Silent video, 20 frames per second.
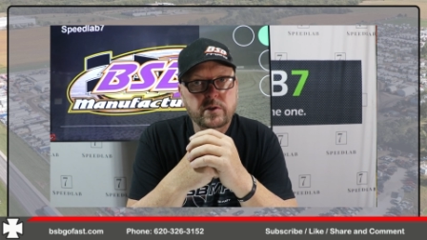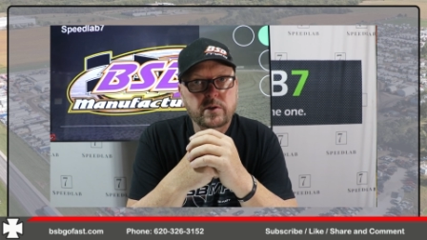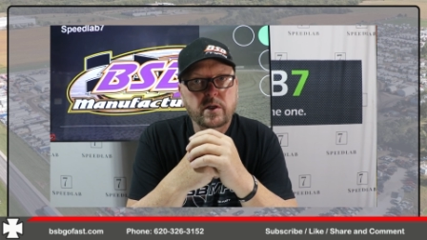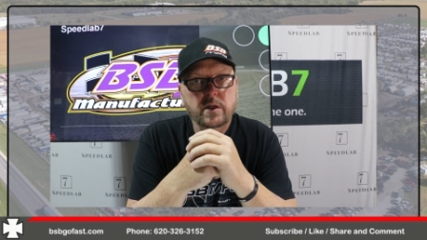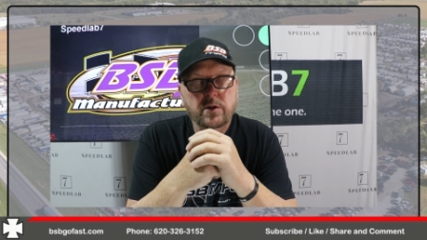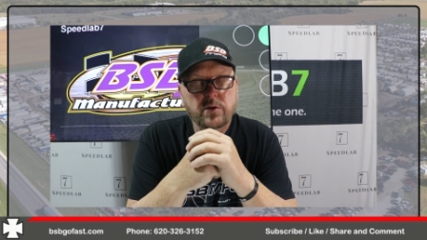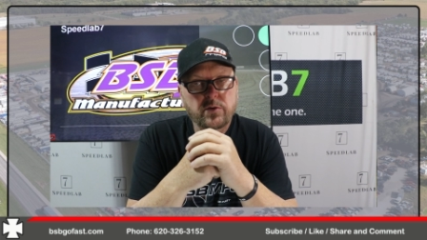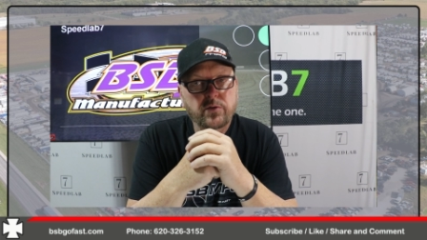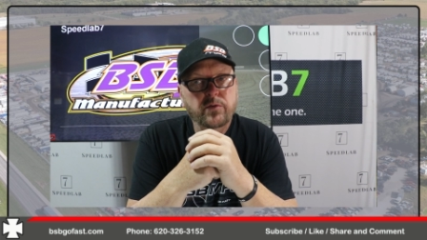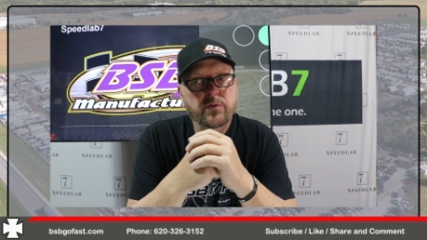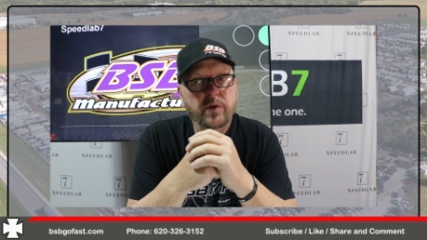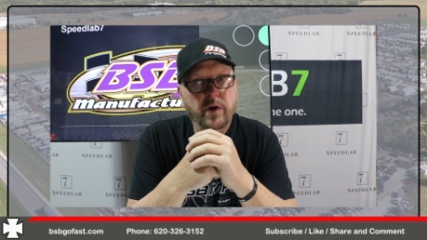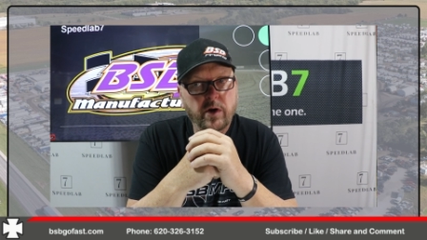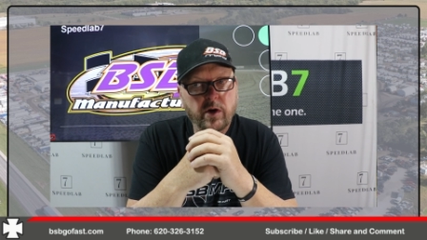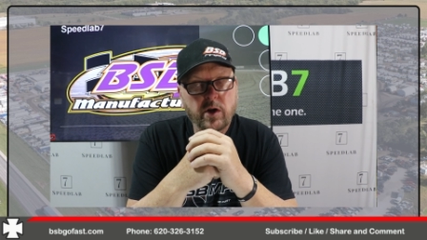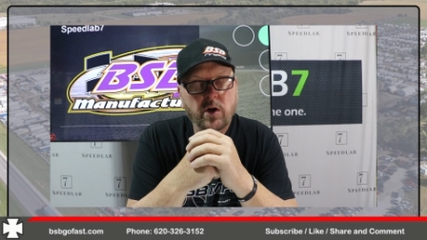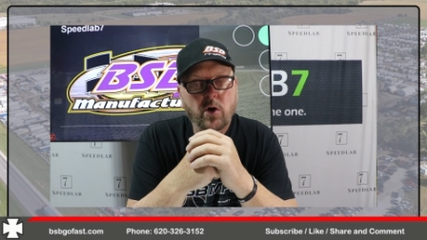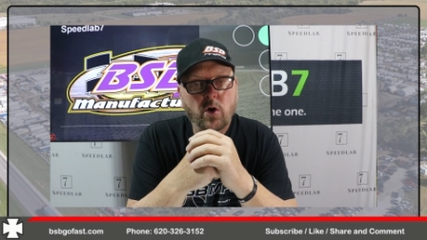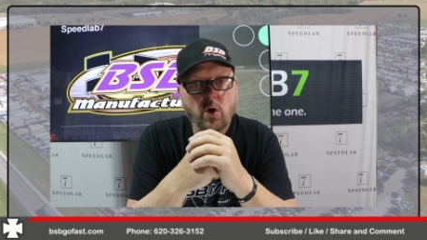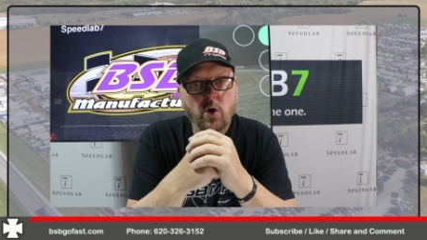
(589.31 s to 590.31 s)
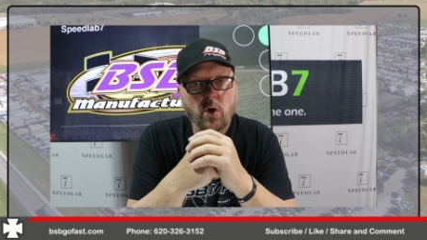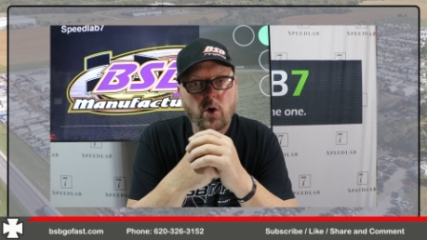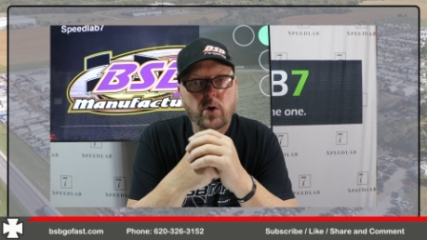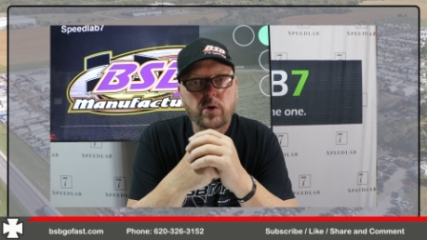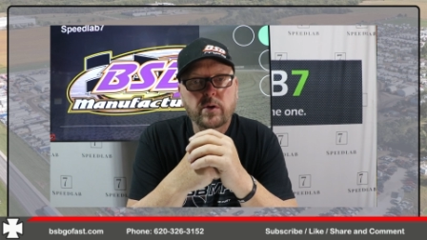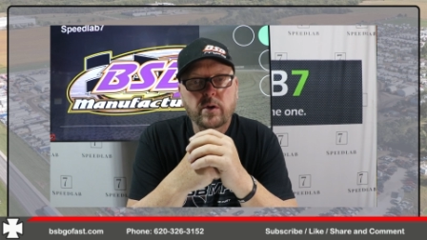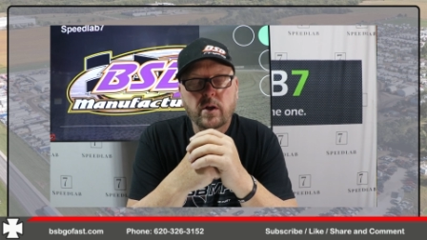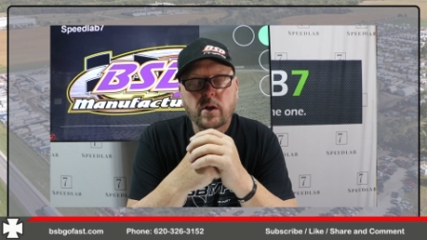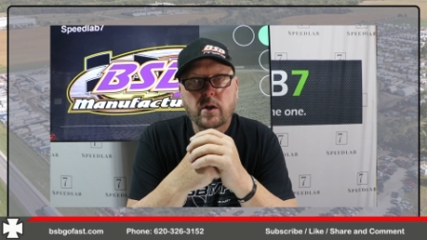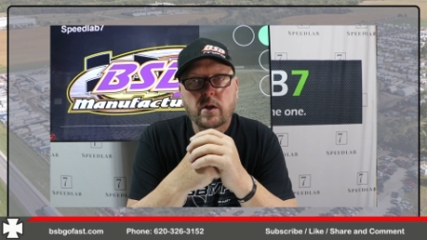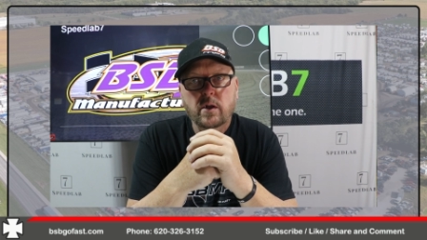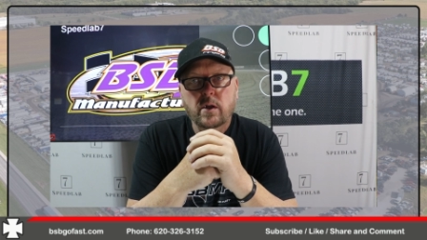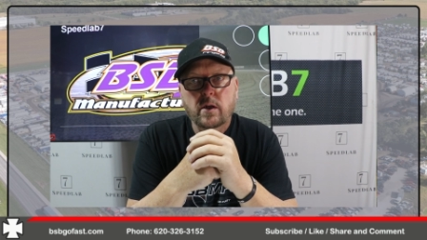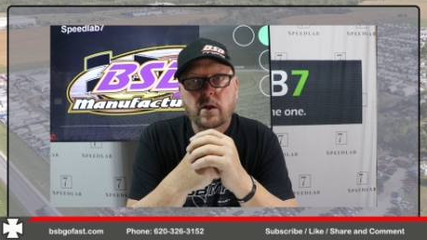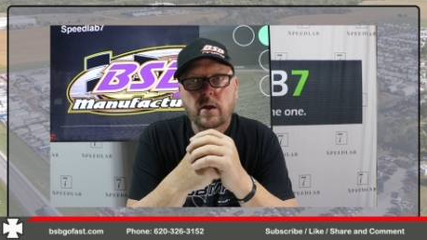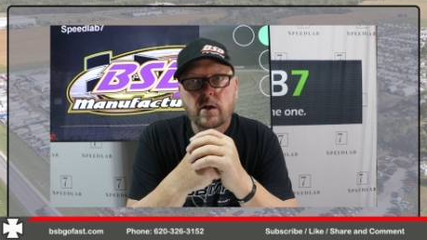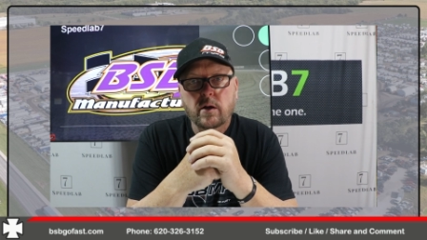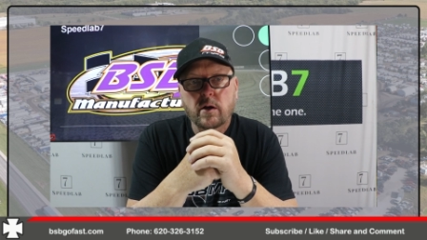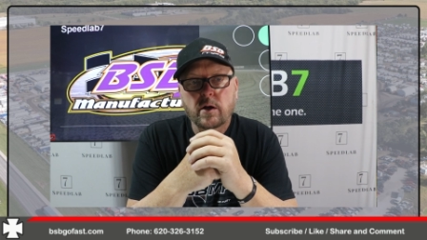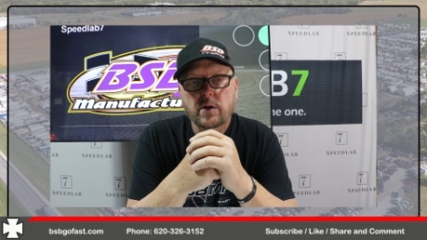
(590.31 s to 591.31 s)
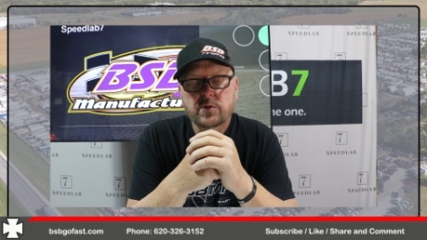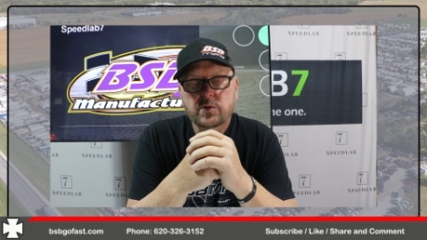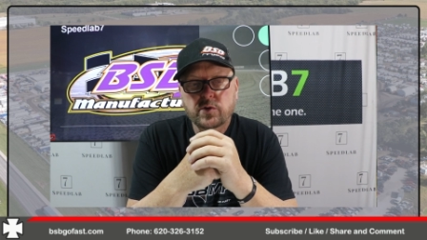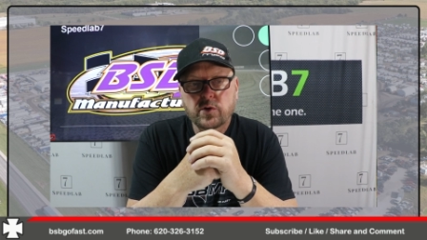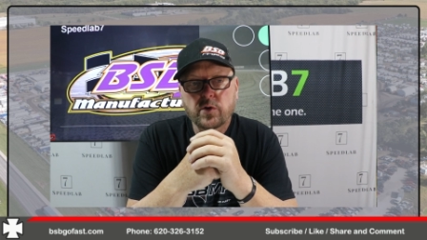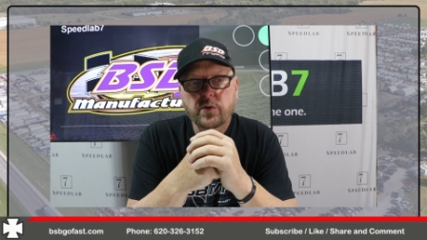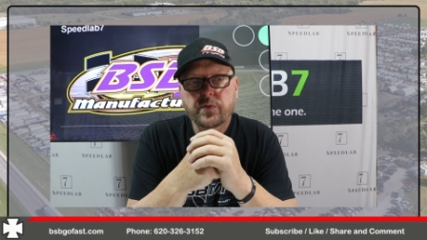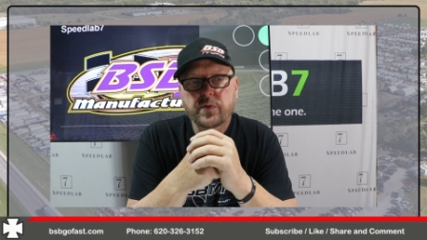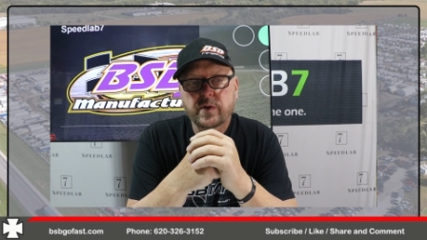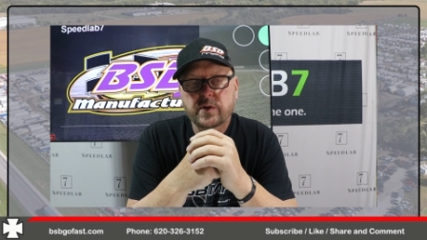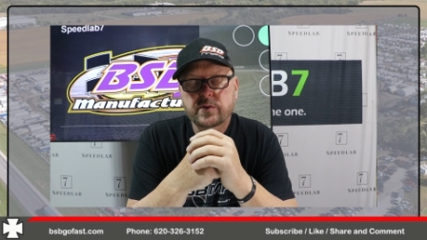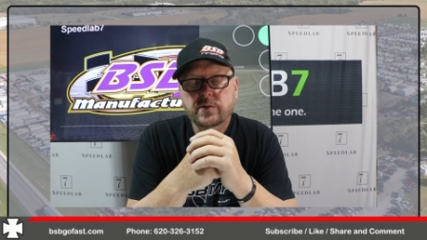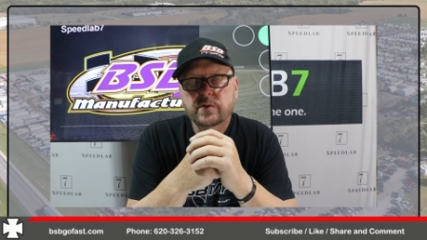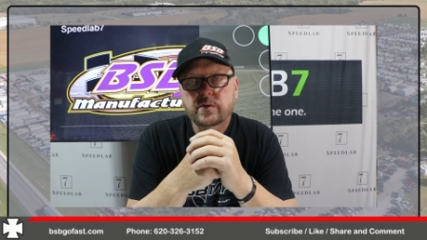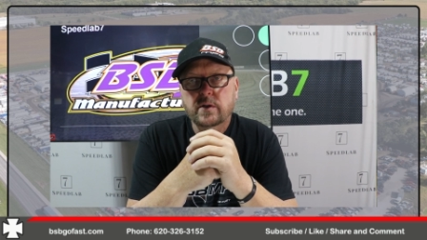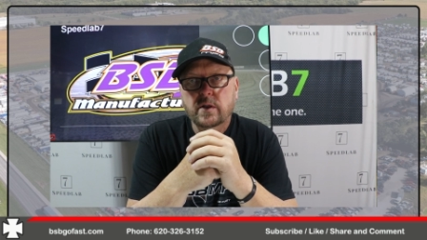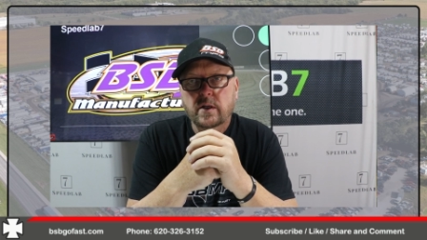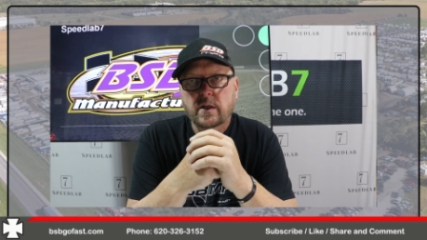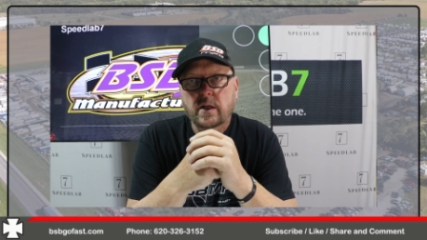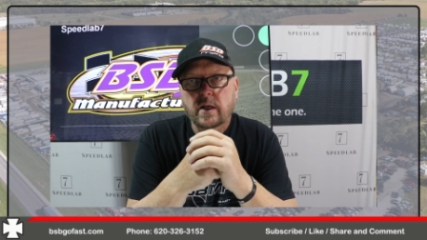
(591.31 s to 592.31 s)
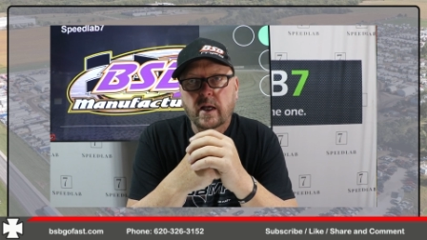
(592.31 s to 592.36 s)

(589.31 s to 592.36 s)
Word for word: It is very hard uh, surface.